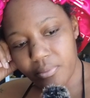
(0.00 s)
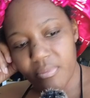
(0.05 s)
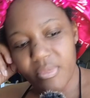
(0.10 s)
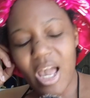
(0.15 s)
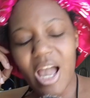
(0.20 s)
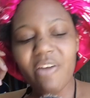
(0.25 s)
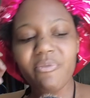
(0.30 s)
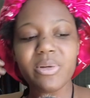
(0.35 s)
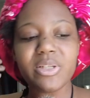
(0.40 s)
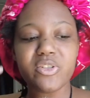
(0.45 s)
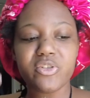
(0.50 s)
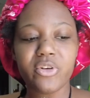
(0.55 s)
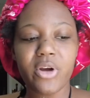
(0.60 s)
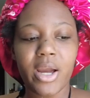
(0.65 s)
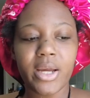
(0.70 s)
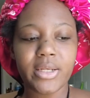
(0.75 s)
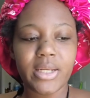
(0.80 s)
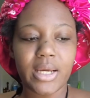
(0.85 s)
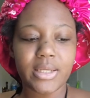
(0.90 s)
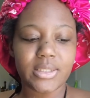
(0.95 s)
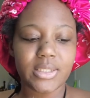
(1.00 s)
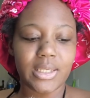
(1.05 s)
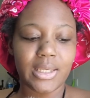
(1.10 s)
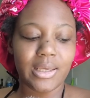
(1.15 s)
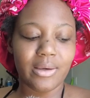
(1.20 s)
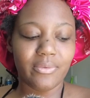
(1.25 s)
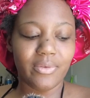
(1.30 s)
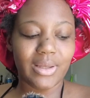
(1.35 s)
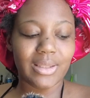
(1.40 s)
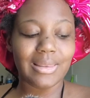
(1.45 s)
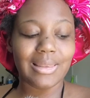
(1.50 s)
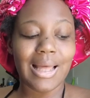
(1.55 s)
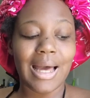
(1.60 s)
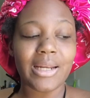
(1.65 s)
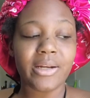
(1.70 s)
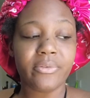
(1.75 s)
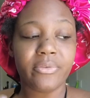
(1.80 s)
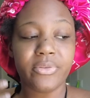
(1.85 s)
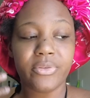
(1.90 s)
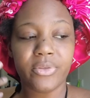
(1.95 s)
I've been trying not to give a lot
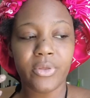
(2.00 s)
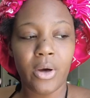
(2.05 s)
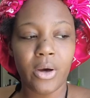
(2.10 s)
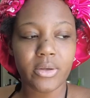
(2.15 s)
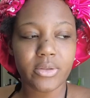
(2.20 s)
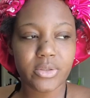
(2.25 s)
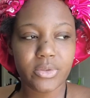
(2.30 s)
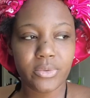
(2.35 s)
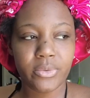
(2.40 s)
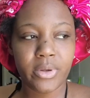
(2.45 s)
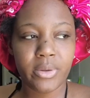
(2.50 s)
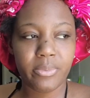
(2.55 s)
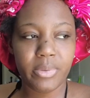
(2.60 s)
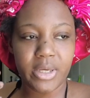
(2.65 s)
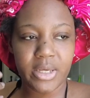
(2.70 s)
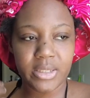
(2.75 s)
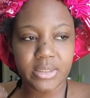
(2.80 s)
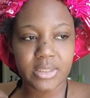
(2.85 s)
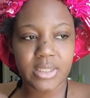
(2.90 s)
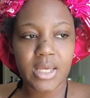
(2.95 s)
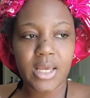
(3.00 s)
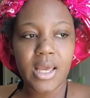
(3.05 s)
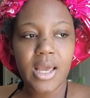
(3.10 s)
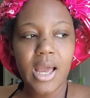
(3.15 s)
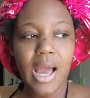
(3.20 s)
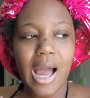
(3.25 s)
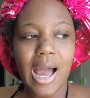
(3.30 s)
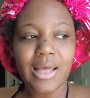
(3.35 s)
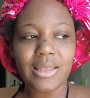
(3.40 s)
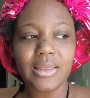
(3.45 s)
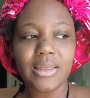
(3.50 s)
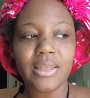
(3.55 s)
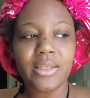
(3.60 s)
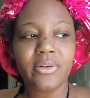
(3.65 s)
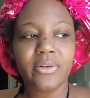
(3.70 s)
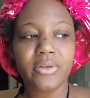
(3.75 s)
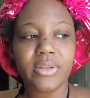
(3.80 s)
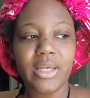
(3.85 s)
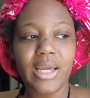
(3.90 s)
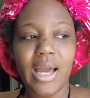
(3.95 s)
of thought to it because I
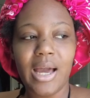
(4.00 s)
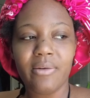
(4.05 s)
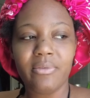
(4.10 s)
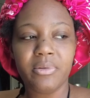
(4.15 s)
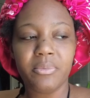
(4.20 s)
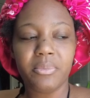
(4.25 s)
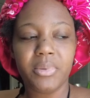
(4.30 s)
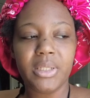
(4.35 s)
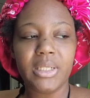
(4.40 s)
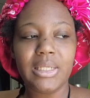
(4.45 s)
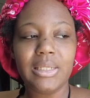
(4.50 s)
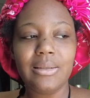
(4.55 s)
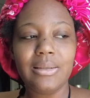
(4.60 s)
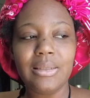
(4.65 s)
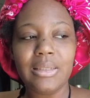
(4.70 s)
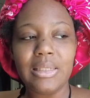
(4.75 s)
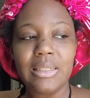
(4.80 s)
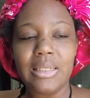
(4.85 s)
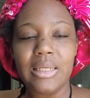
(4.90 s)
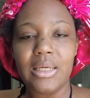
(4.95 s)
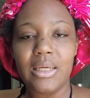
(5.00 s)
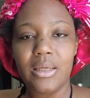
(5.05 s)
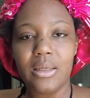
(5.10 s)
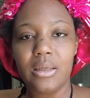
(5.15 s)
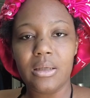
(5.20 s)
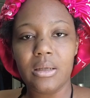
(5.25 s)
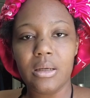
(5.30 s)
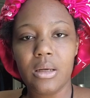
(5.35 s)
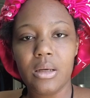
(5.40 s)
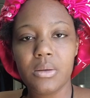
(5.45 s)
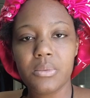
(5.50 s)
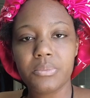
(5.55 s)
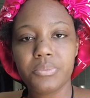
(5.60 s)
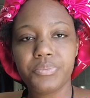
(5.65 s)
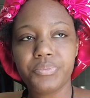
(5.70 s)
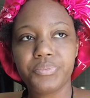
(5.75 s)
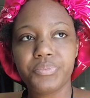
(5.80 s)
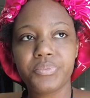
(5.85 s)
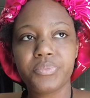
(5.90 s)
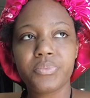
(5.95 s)
literally haven't been eating
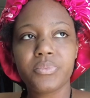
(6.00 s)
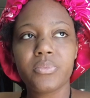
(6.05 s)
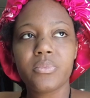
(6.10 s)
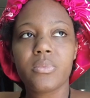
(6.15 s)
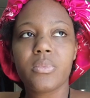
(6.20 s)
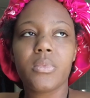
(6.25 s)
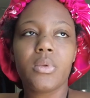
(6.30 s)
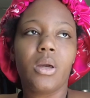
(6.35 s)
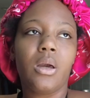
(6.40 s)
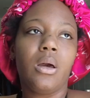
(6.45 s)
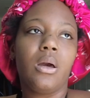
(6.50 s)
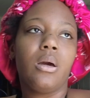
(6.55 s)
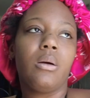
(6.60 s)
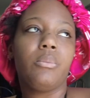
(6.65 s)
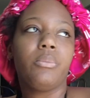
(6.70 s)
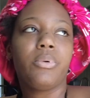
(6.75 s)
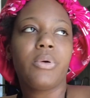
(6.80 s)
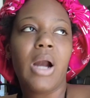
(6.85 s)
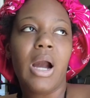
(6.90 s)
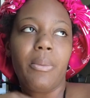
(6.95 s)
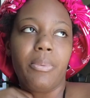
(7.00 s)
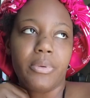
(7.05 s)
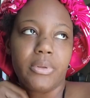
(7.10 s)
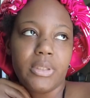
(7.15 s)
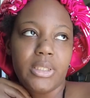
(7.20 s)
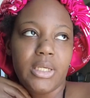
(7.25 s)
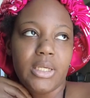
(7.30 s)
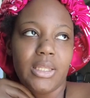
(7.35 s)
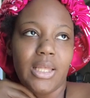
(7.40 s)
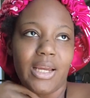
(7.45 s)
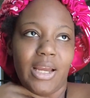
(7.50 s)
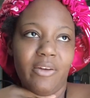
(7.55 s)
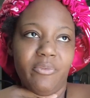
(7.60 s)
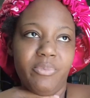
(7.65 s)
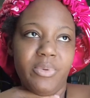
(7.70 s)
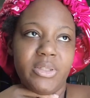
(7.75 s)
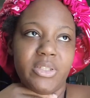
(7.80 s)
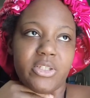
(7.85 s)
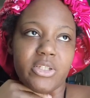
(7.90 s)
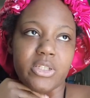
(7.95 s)
properly. Like, I've
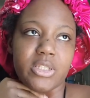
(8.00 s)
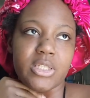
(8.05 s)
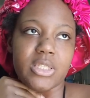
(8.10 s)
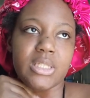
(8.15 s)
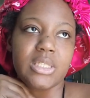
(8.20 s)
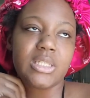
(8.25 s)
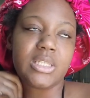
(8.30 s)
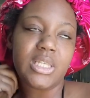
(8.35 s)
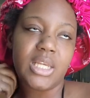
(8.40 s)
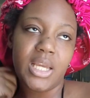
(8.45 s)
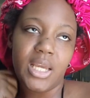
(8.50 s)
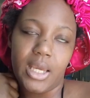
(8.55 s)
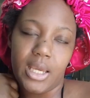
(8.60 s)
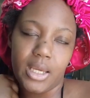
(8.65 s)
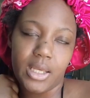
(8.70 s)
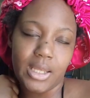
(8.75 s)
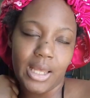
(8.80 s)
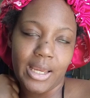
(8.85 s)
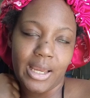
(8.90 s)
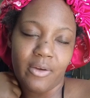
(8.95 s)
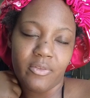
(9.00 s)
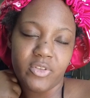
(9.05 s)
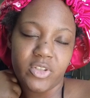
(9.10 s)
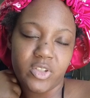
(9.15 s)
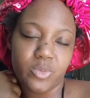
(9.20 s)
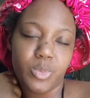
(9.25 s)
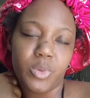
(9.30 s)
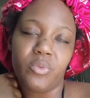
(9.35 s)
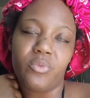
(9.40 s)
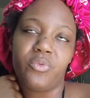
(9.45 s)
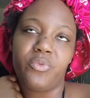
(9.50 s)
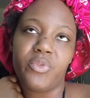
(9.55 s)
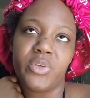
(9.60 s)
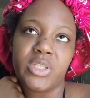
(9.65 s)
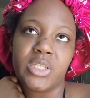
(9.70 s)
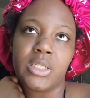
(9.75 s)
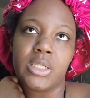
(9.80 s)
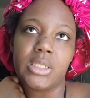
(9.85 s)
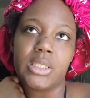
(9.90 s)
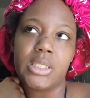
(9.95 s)
been just sick. Like, I've just been
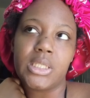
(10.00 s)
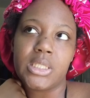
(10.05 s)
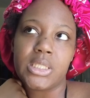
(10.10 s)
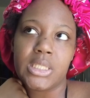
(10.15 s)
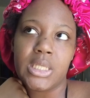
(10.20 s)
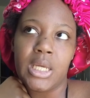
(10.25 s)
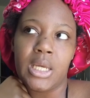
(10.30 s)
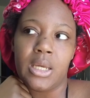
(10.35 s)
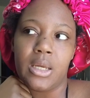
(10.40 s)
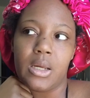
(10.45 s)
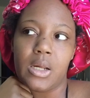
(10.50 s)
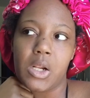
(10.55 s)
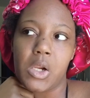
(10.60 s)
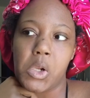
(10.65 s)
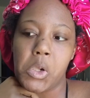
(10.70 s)
physically sick.